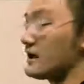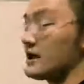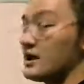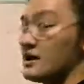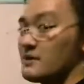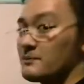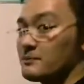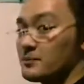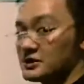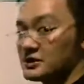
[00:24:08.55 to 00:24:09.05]

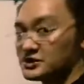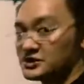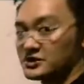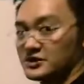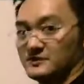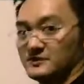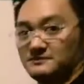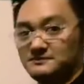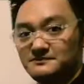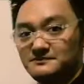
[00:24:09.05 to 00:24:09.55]
airway
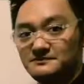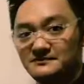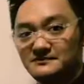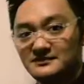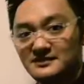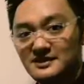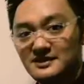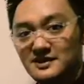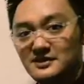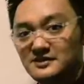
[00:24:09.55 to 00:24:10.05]
pressure.
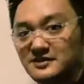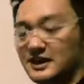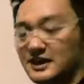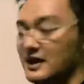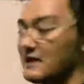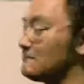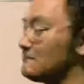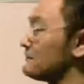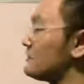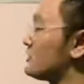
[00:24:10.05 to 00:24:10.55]

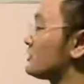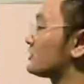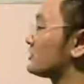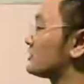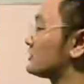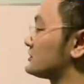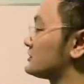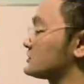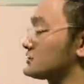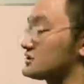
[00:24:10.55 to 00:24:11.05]
Okay?
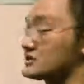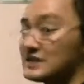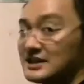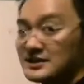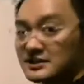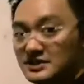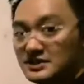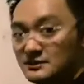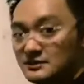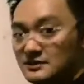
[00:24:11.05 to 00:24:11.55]

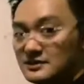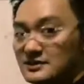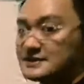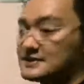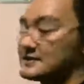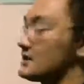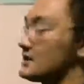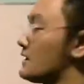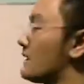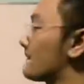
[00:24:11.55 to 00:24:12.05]

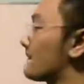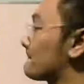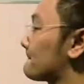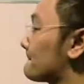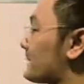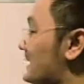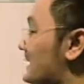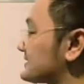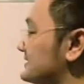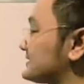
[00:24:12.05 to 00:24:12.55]
Continuous
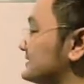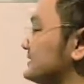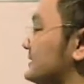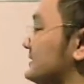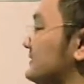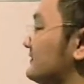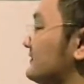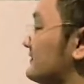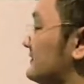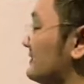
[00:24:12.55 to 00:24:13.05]

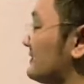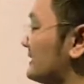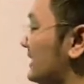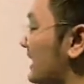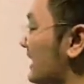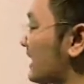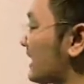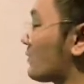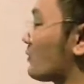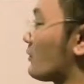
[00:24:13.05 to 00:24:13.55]
positive
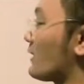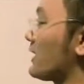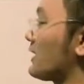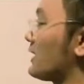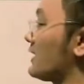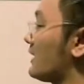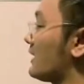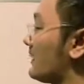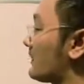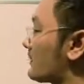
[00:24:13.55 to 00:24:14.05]

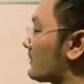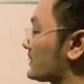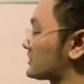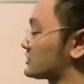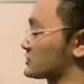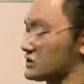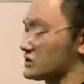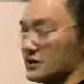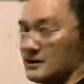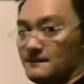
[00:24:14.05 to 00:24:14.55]
airway
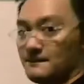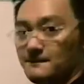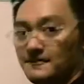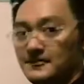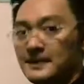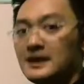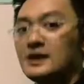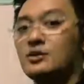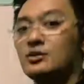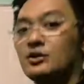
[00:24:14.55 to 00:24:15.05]

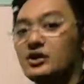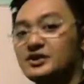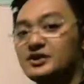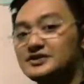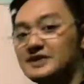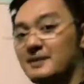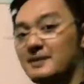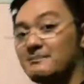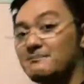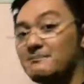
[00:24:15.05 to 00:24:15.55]
pressure.
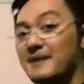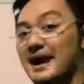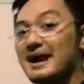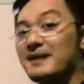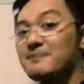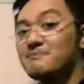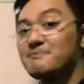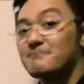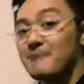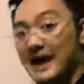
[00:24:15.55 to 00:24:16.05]
When you say
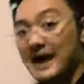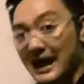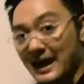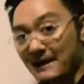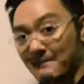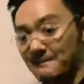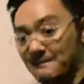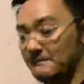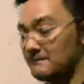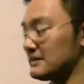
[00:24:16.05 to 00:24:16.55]

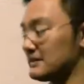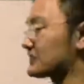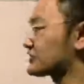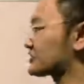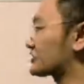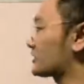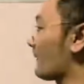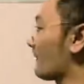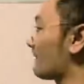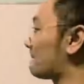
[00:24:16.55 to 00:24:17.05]
BiPAP,
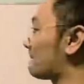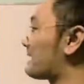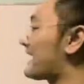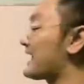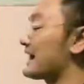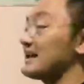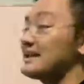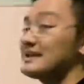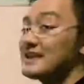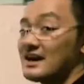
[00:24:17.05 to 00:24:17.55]
it's your
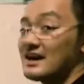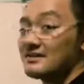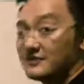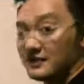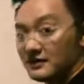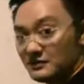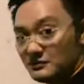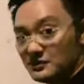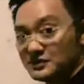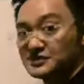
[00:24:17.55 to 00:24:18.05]

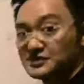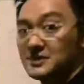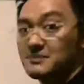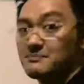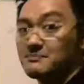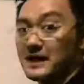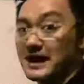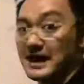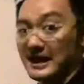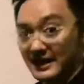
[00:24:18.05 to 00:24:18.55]
bi-level. When
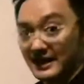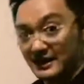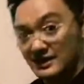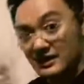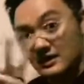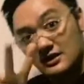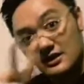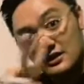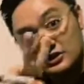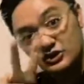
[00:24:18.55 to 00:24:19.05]
you say
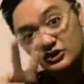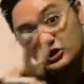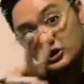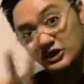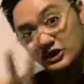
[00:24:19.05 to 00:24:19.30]
bi,